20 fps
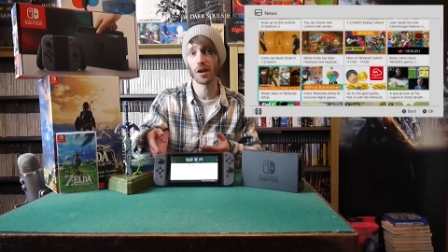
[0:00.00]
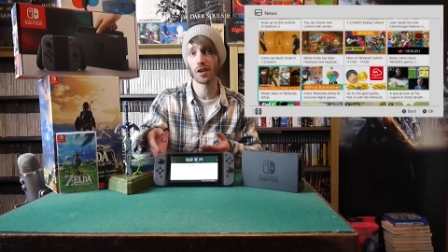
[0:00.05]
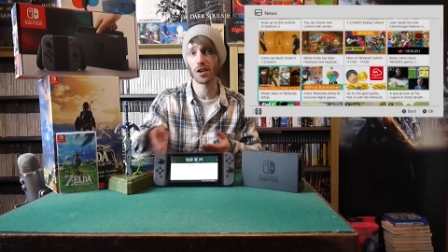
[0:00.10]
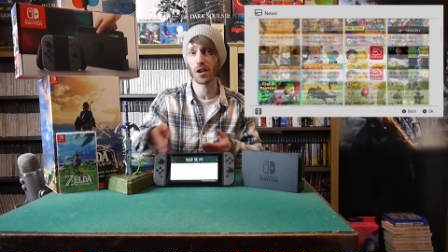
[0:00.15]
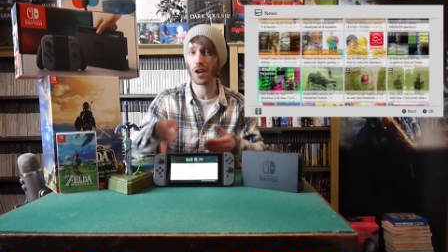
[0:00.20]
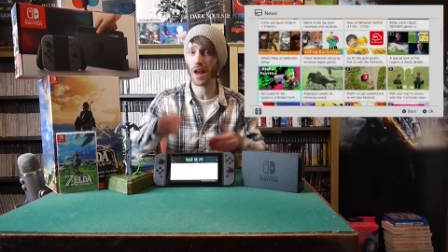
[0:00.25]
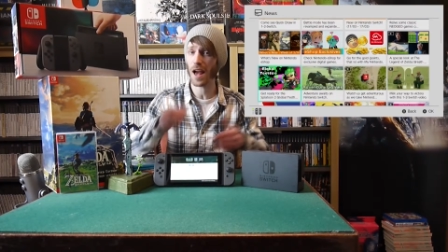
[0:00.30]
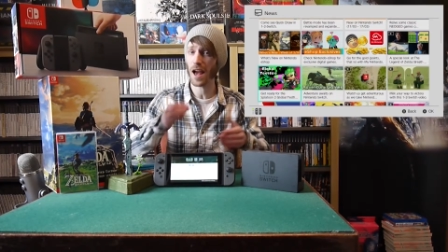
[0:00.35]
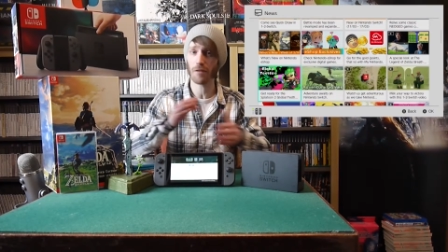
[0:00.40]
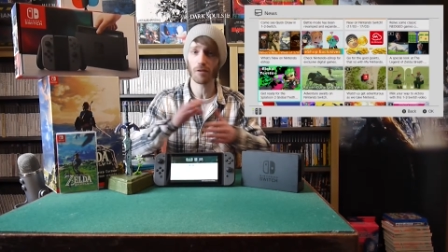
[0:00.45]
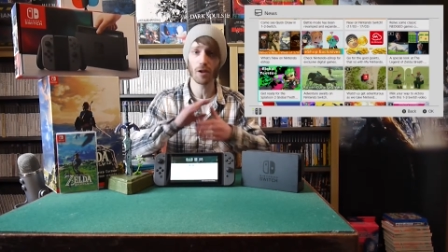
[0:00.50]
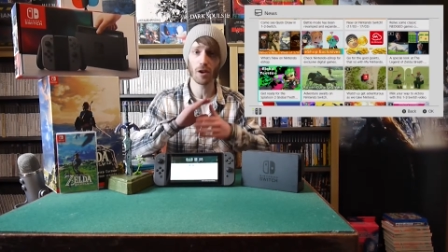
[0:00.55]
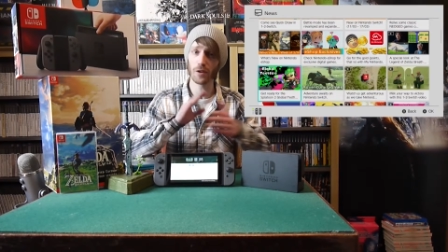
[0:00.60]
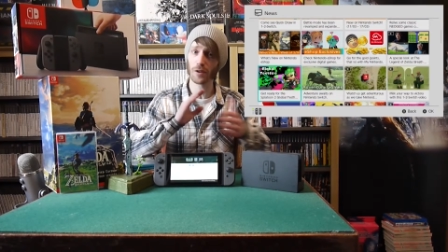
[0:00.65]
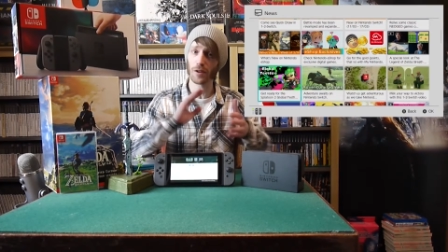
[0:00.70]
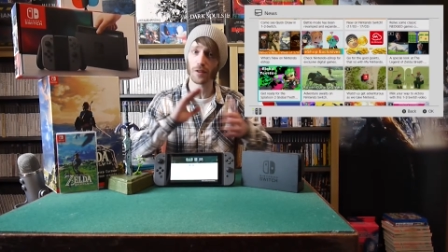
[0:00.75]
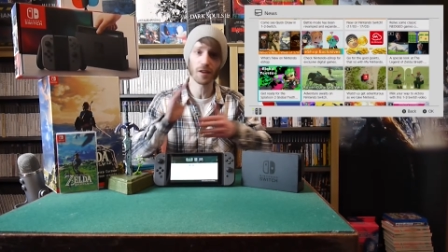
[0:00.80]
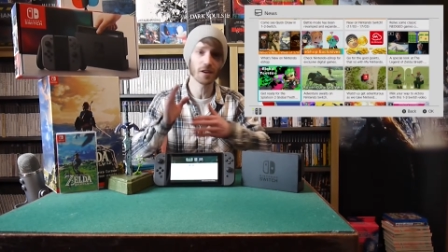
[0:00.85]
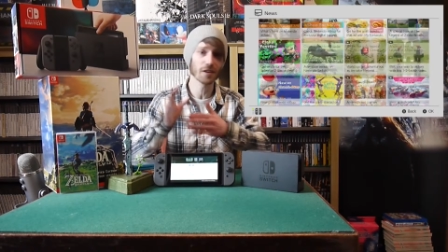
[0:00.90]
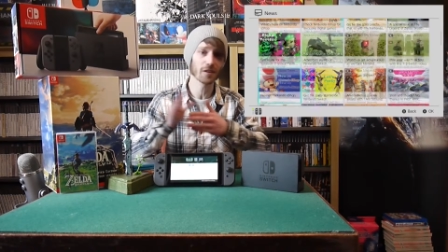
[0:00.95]
I don't have a
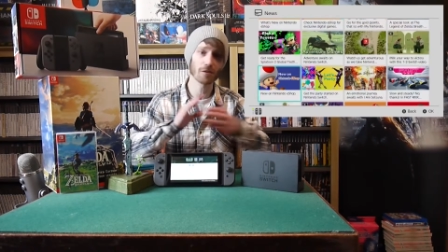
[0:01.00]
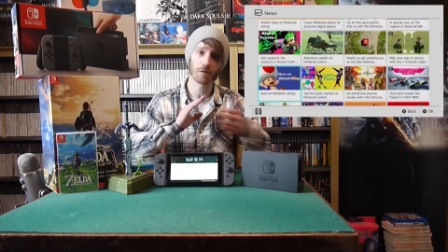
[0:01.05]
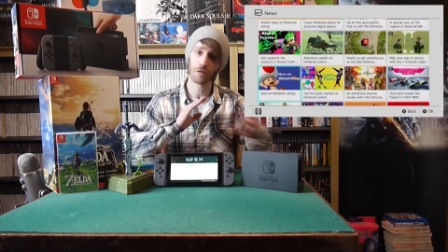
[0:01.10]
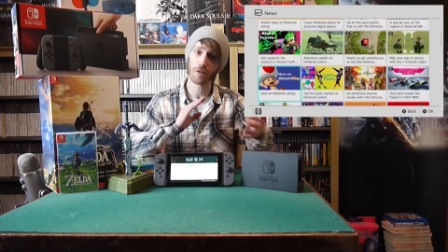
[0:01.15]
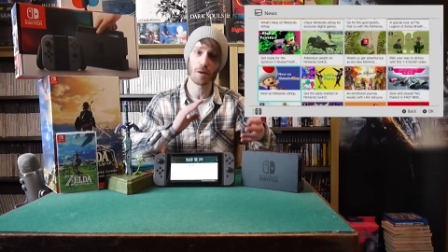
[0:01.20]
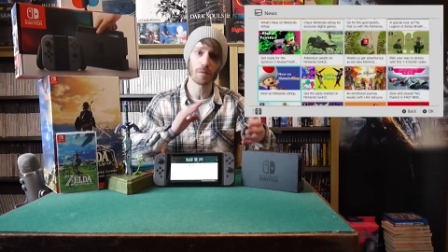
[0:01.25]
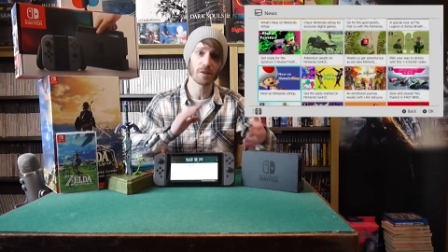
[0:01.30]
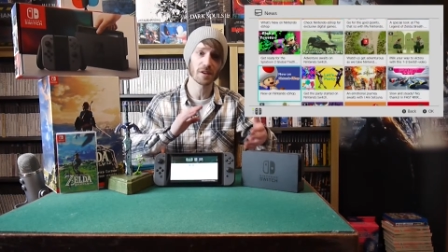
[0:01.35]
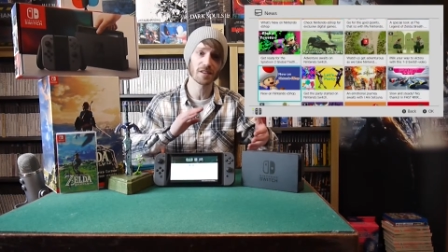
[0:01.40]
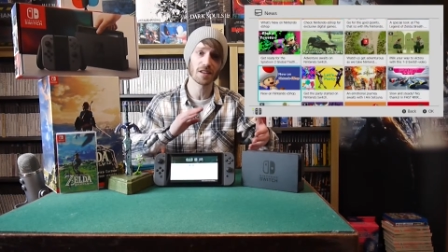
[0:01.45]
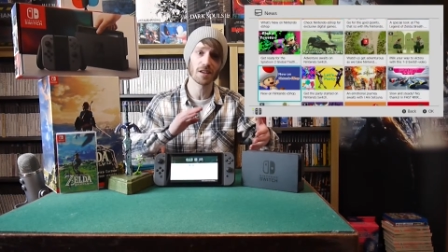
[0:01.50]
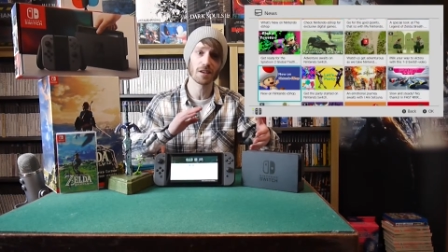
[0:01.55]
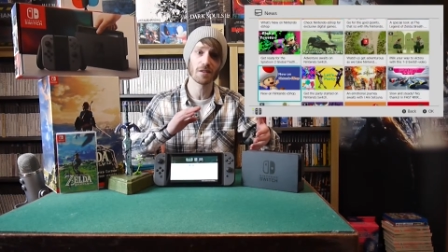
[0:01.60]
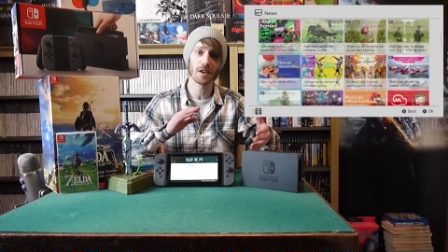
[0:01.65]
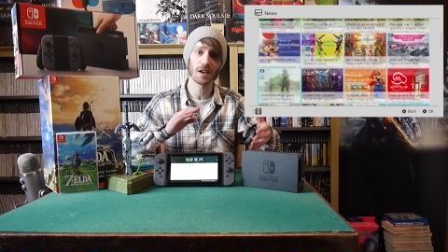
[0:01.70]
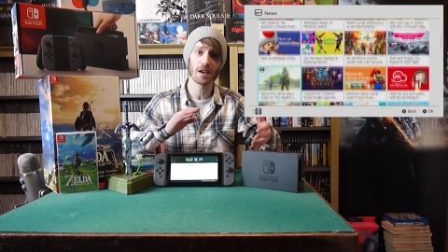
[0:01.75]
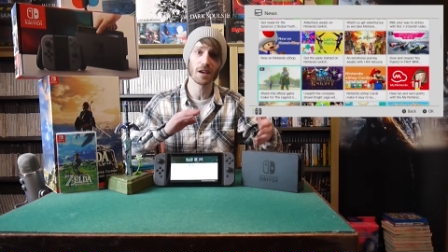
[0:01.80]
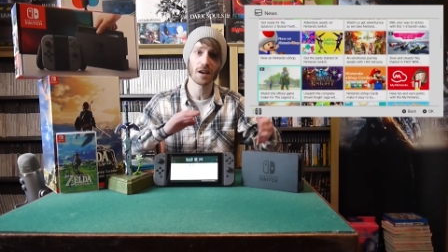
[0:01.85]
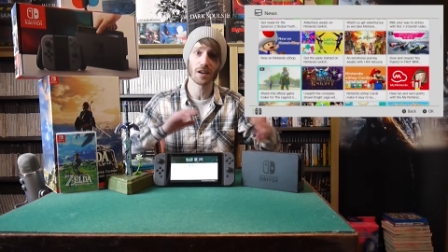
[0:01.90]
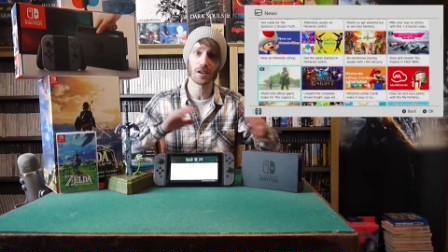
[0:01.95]
load of things in front of my
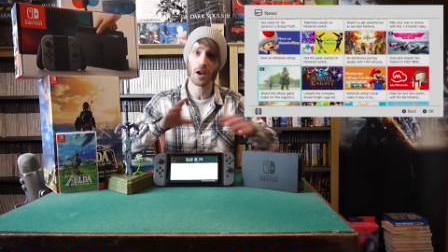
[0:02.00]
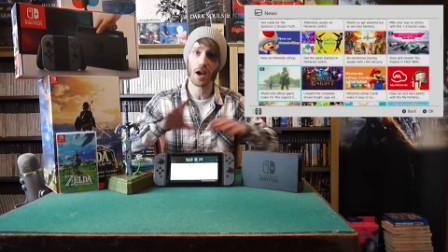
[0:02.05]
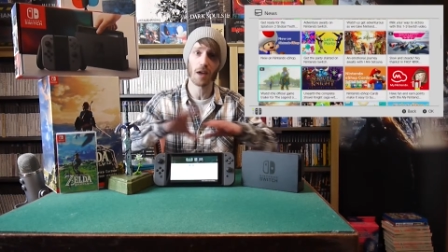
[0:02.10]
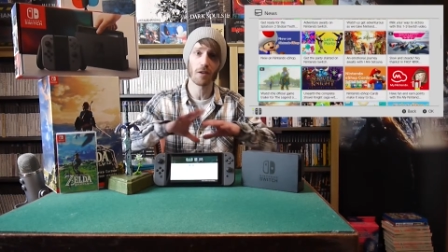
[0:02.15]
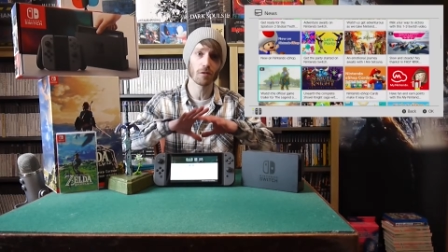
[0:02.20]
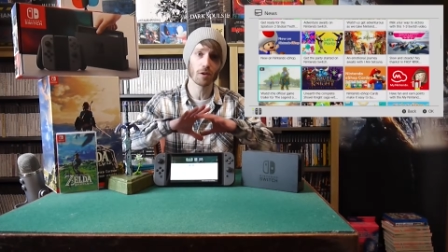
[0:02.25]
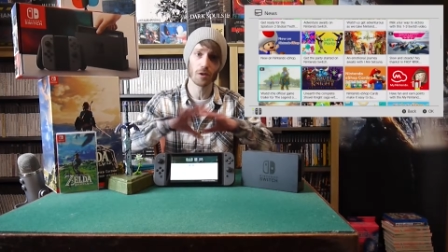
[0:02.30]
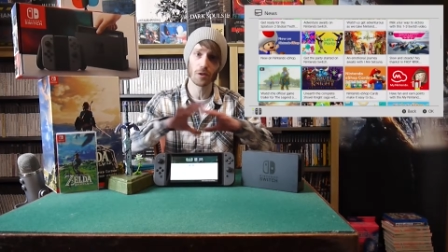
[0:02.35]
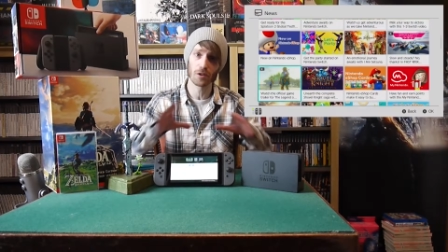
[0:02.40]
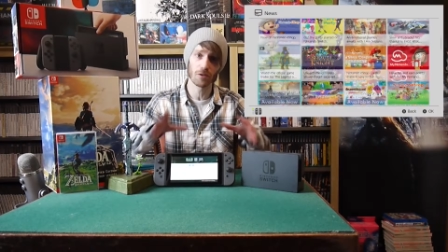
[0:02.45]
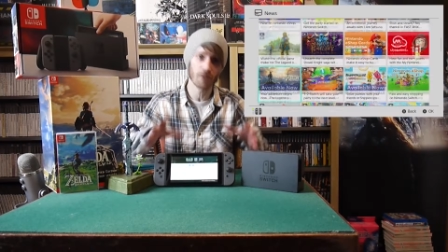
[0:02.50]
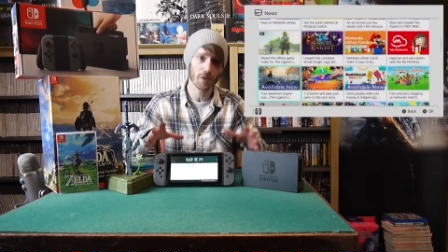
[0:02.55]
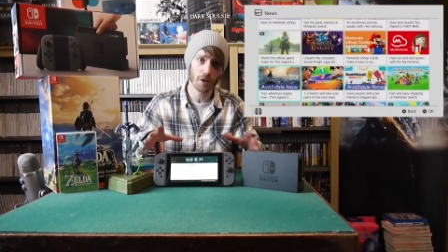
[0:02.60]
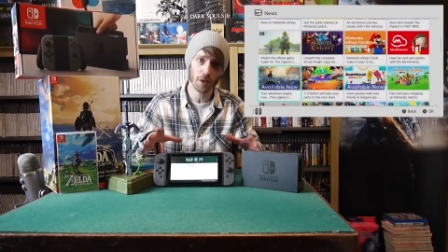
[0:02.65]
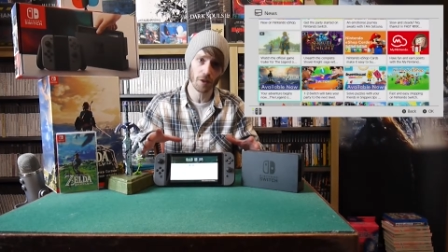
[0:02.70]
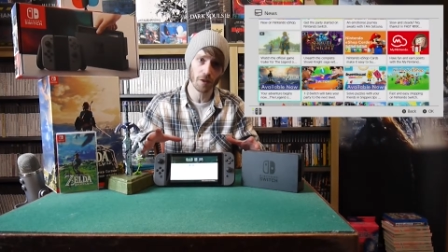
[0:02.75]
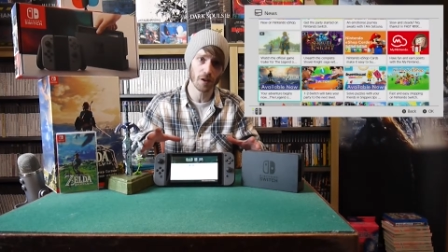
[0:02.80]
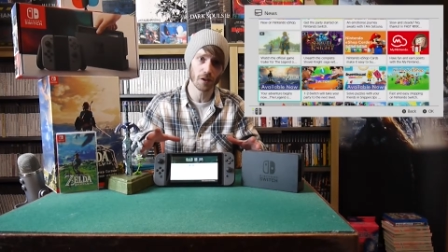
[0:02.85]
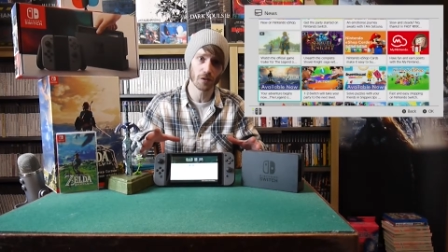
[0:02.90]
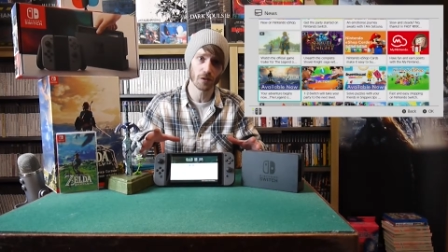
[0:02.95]
TV, I don't have loads of
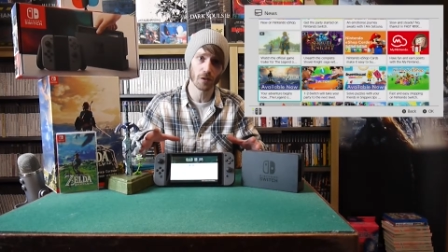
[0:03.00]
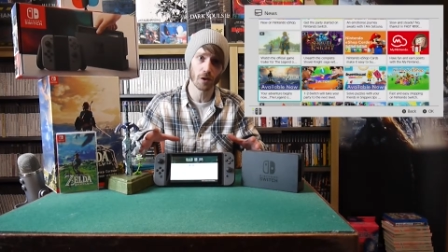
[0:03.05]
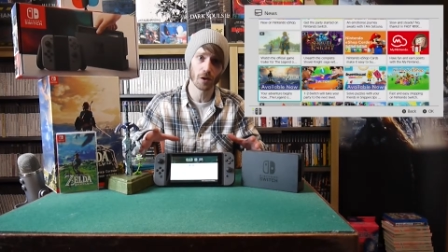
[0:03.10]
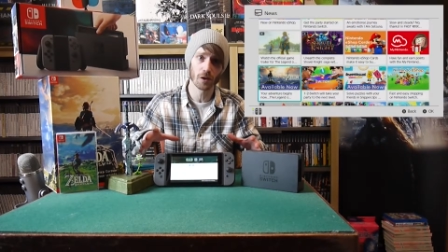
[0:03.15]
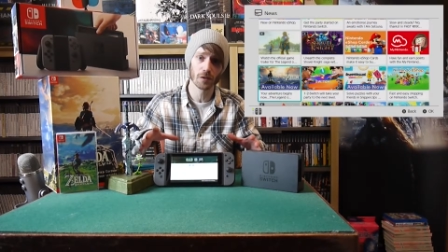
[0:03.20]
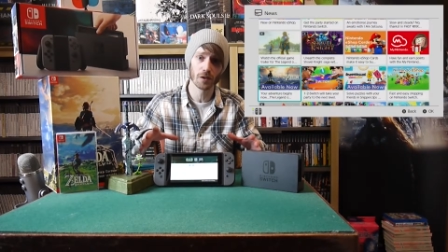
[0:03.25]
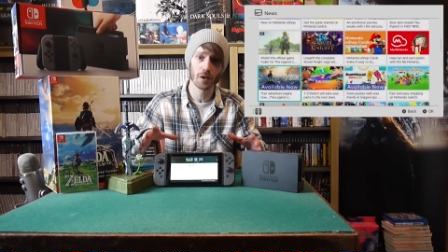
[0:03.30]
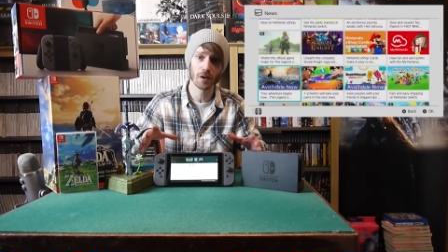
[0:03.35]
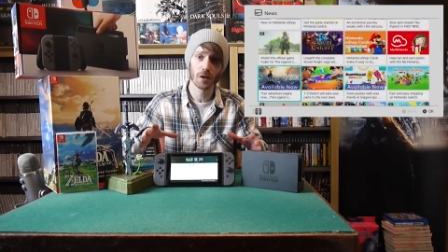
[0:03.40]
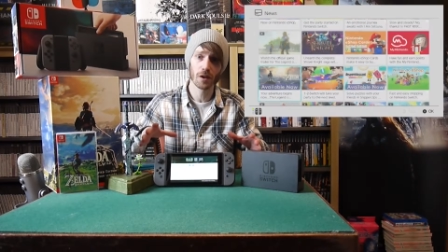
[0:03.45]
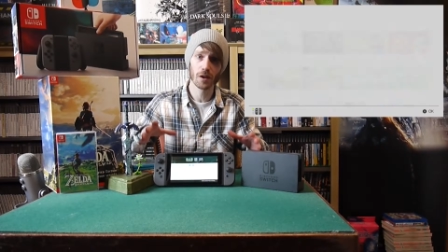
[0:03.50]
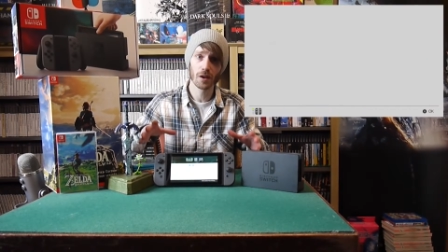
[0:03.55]
other things on.